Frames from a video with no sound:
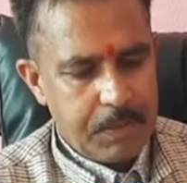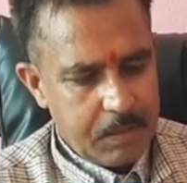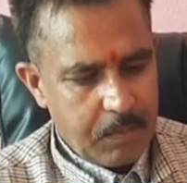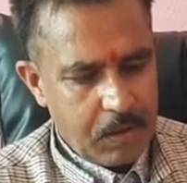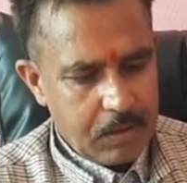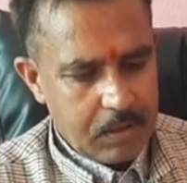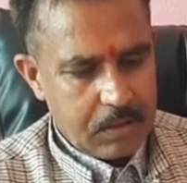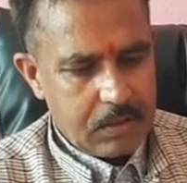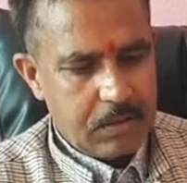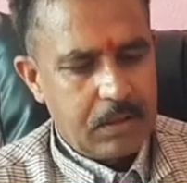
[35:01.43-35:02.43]
P block.
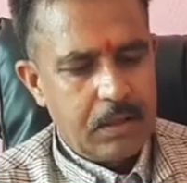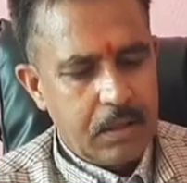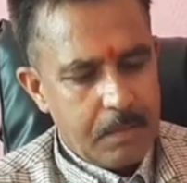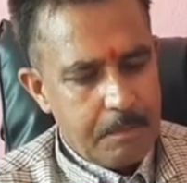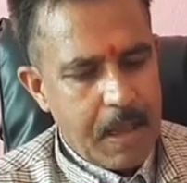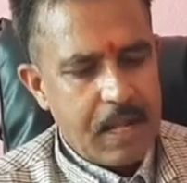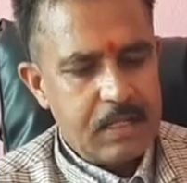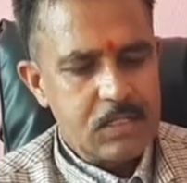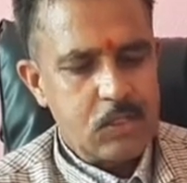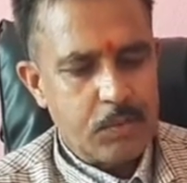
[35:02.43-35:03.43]

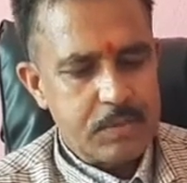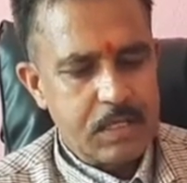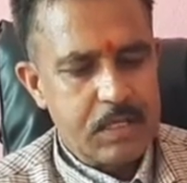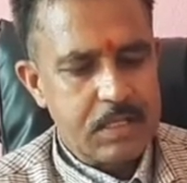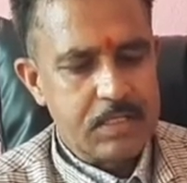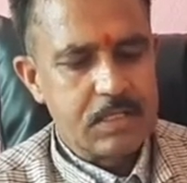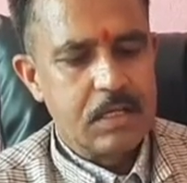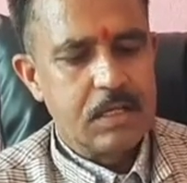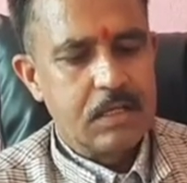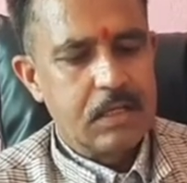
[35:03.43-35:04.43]
Valence subshell
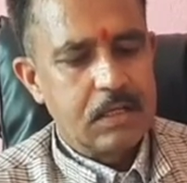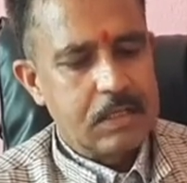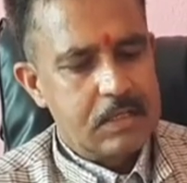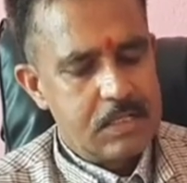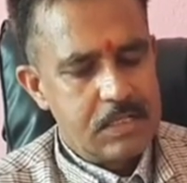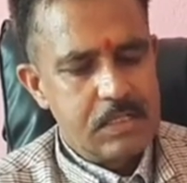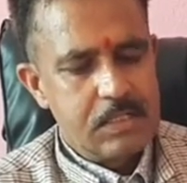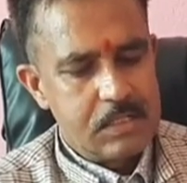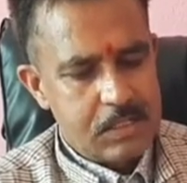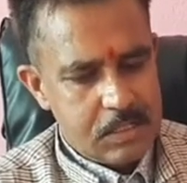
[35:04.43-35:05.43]
is
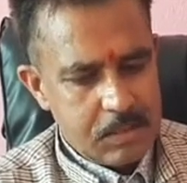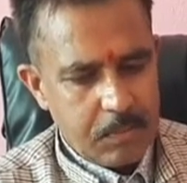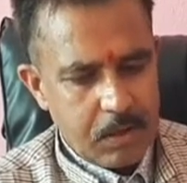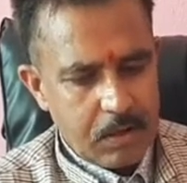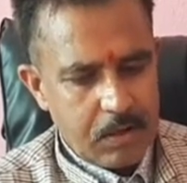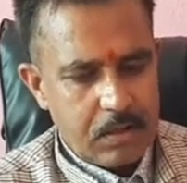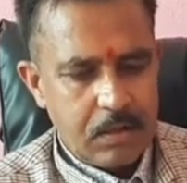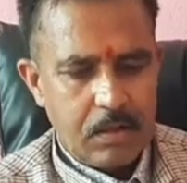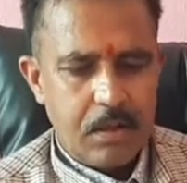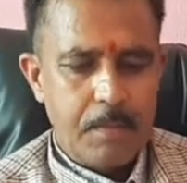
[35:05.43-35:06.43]
D block.
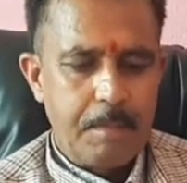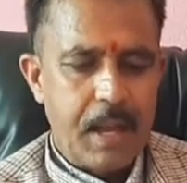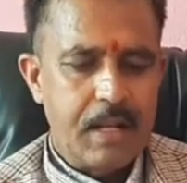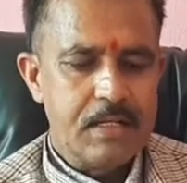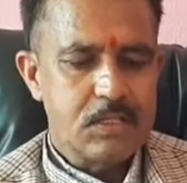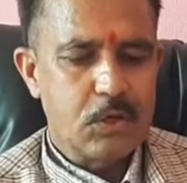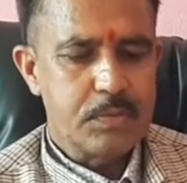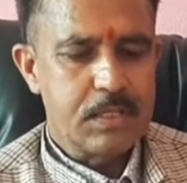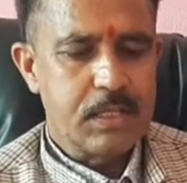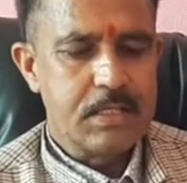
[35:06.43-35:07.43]
Valence
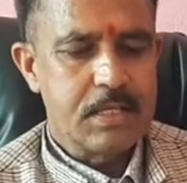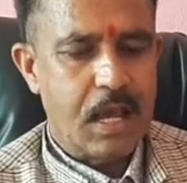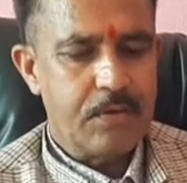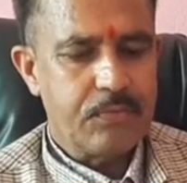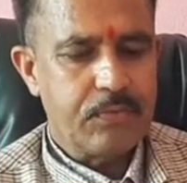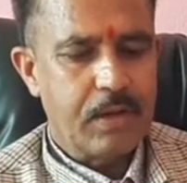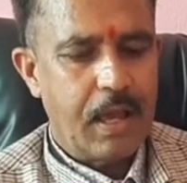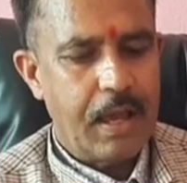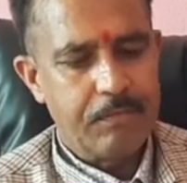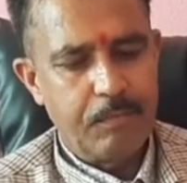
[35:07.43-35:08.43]
subshell is
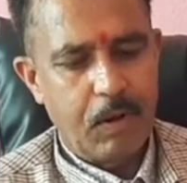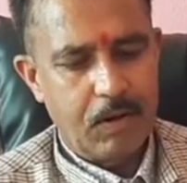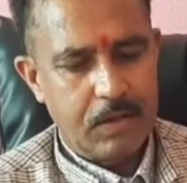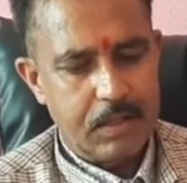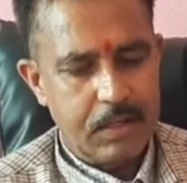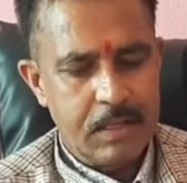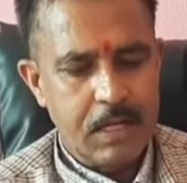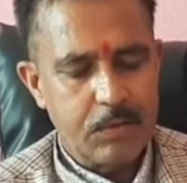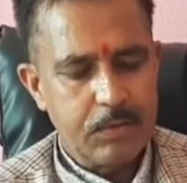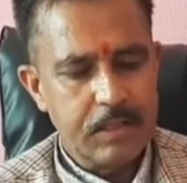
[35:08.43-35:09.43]
F block. In
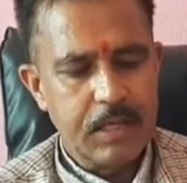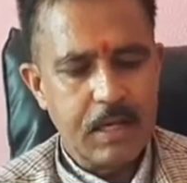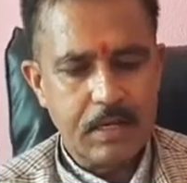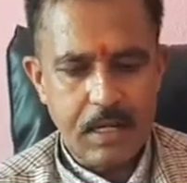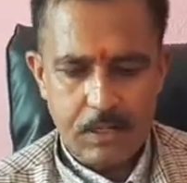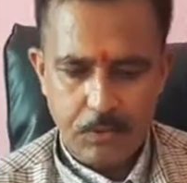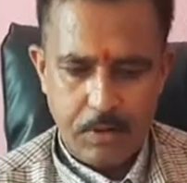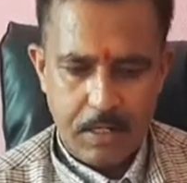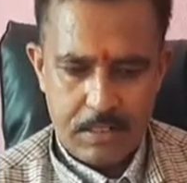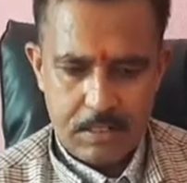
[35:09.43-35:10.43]
that way they are
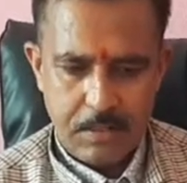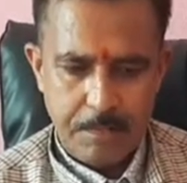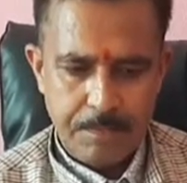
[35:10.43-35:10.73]
categorized.